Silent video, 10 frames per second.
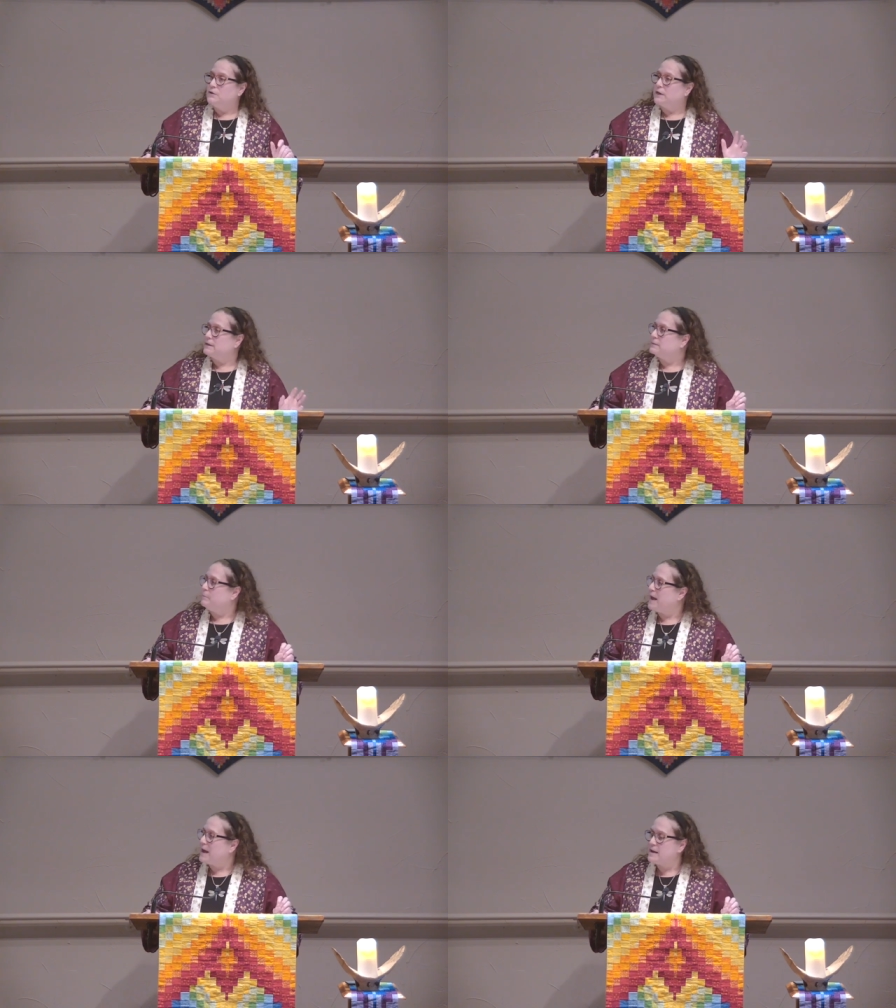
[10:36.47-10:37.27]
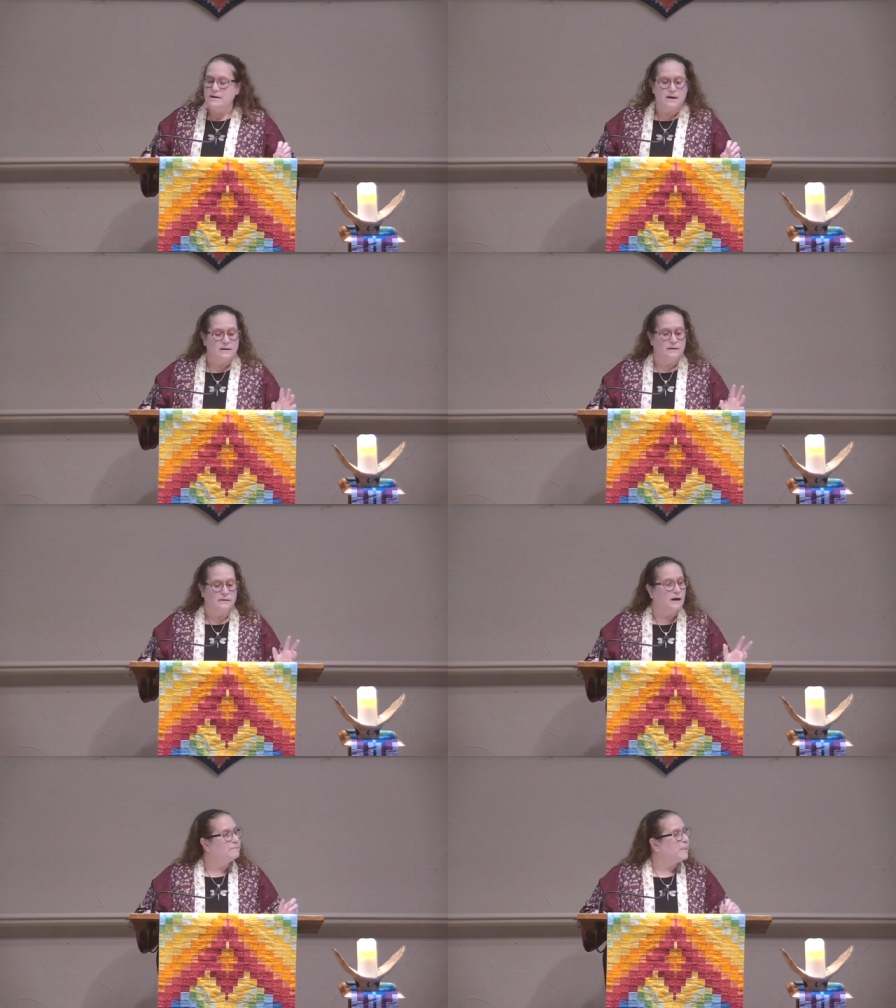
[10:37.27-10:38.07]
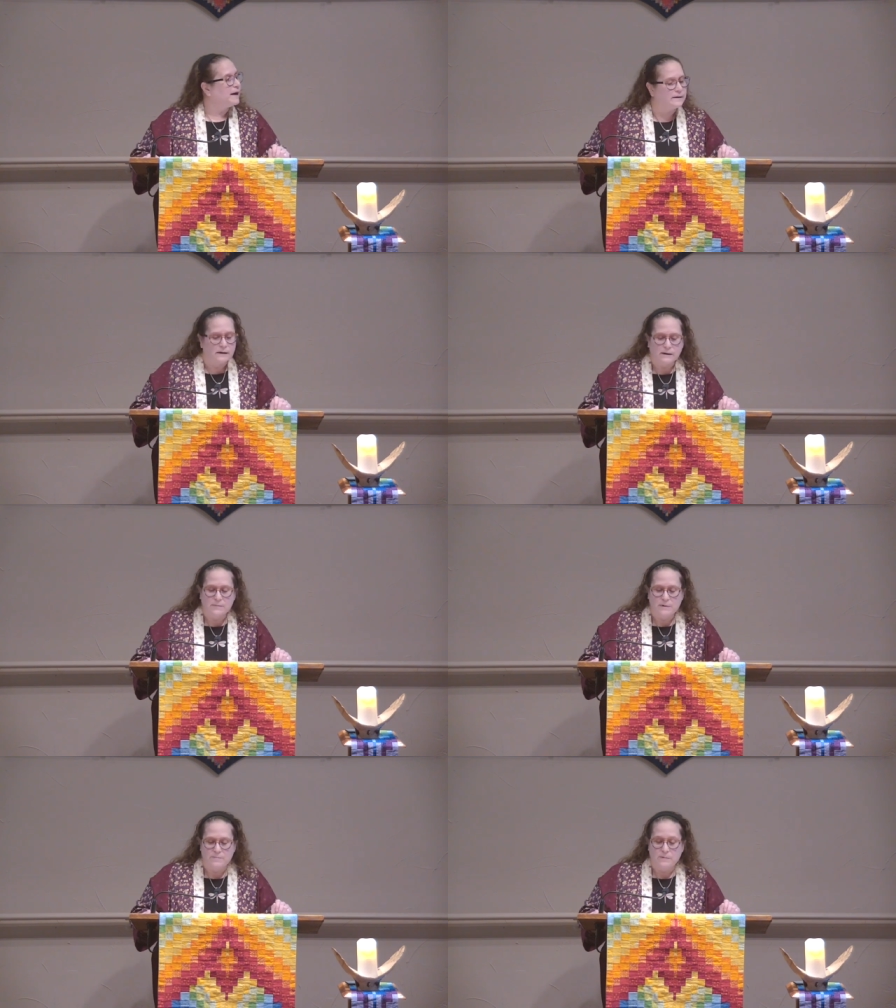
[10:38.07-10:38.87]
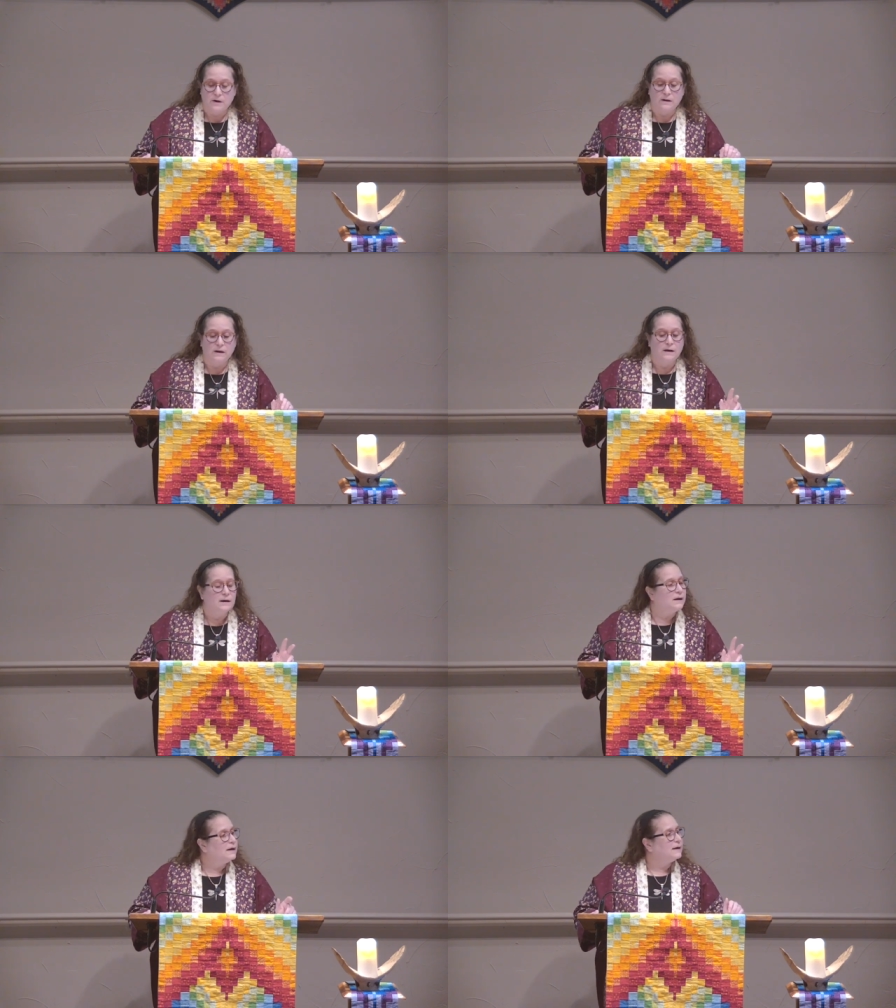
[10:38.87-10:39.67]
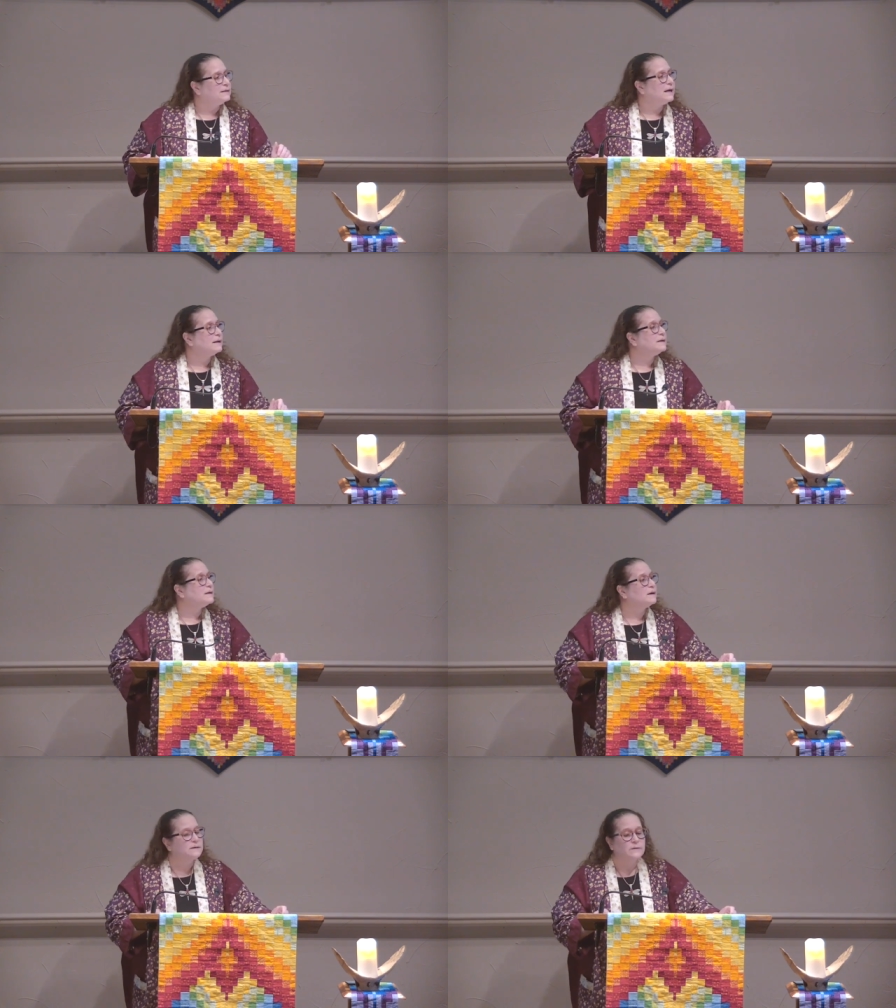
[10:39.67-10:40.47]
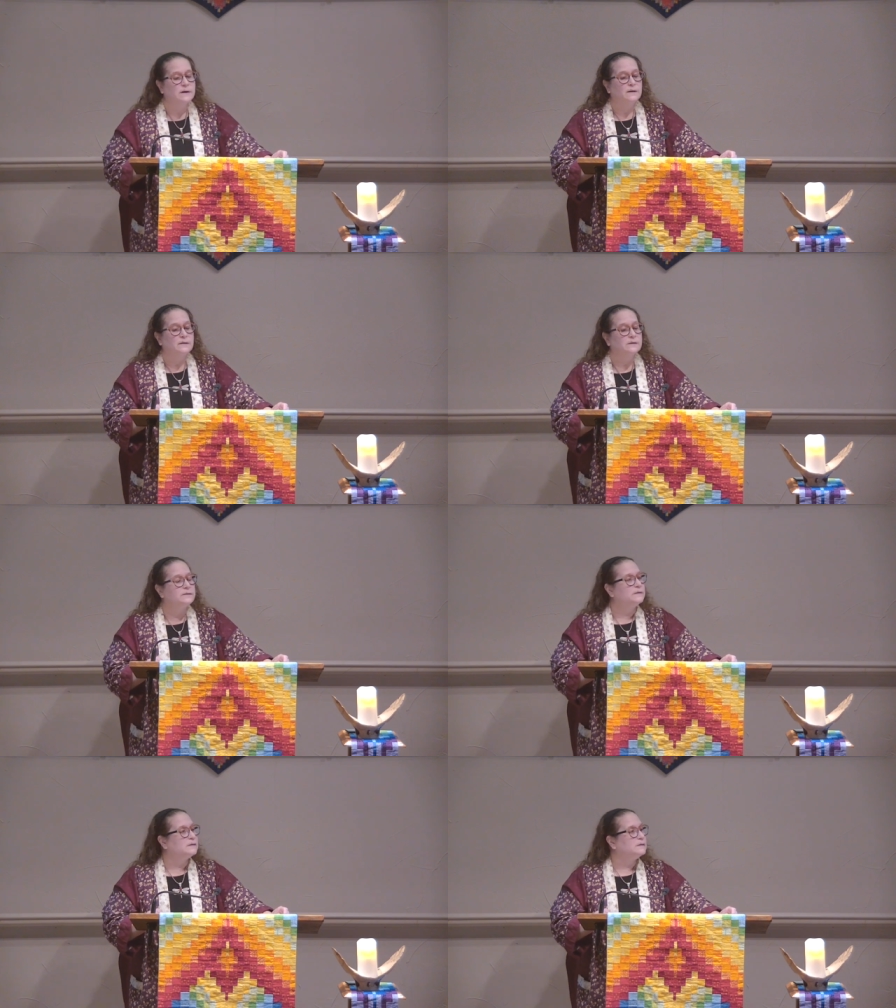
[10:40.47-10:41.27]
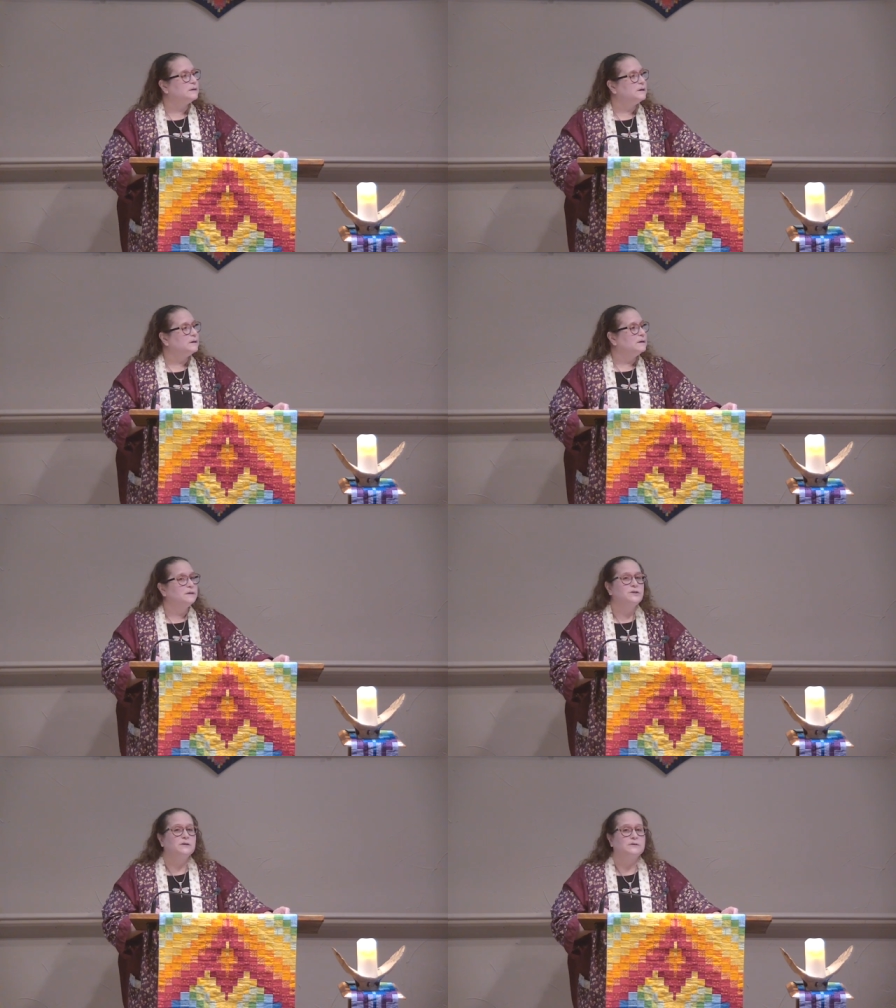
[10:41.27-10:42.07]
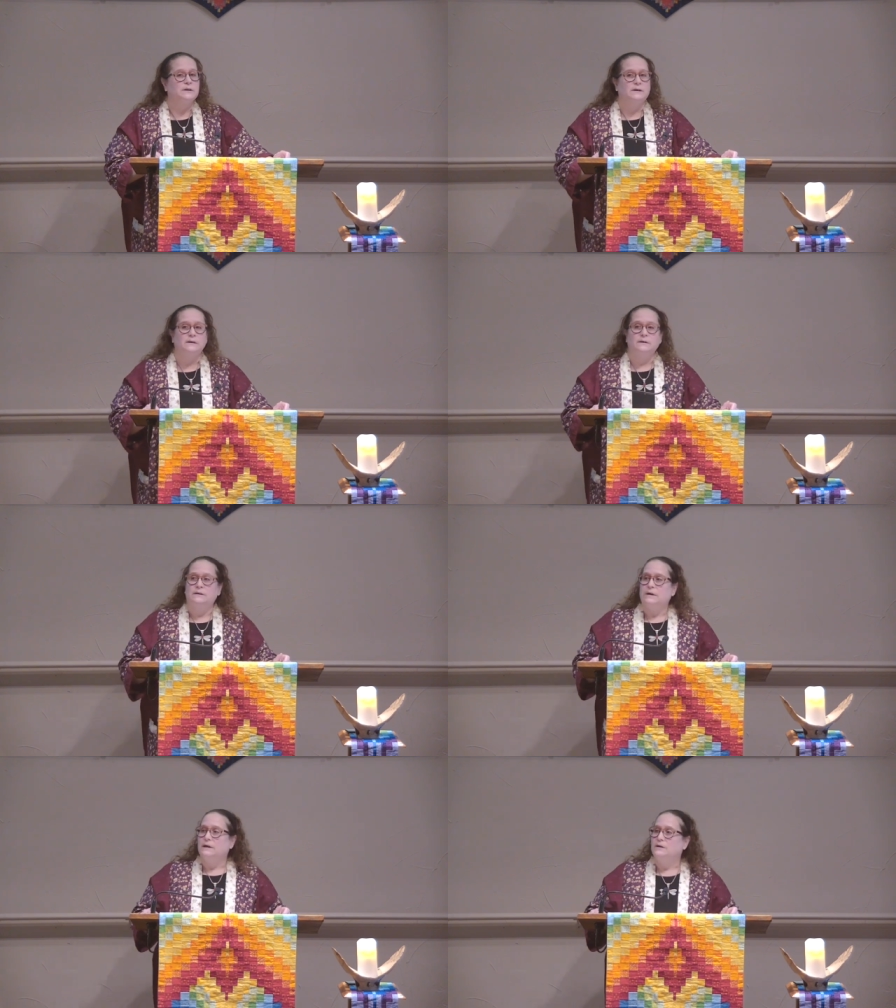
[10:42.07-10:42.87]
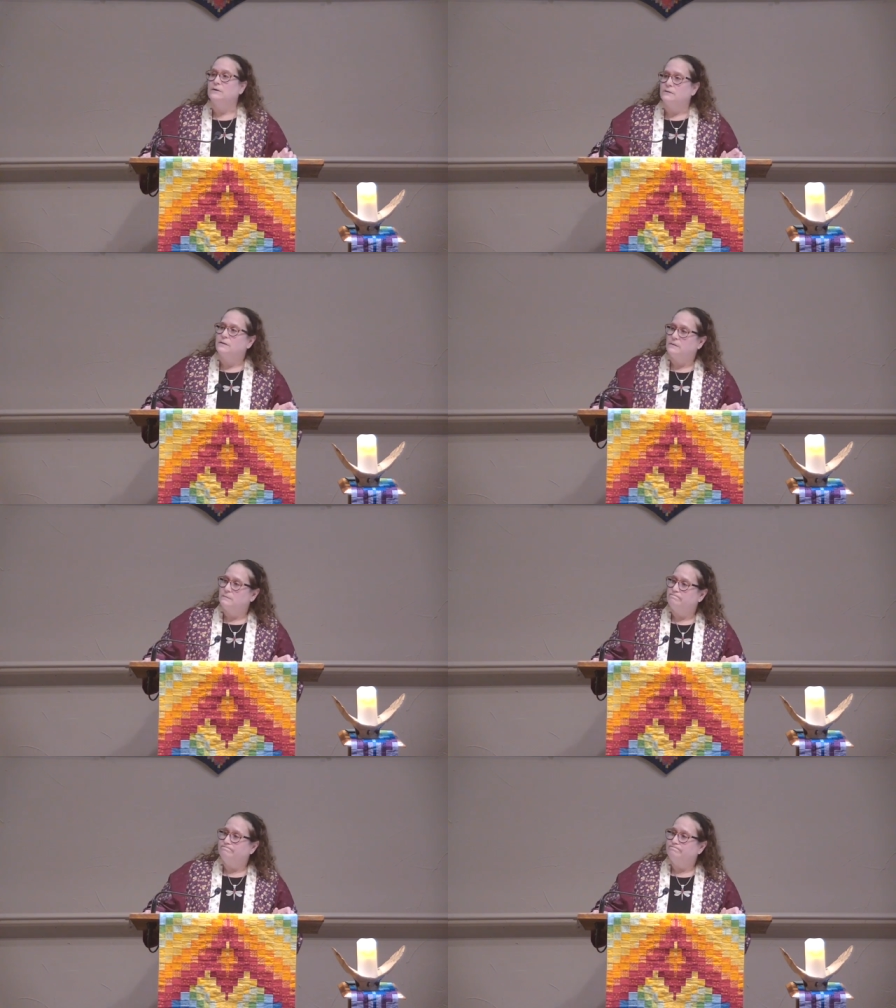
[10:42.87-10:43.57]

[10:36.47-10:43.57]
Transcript: trans men, non-binary people, and sadly it also includes children and youth.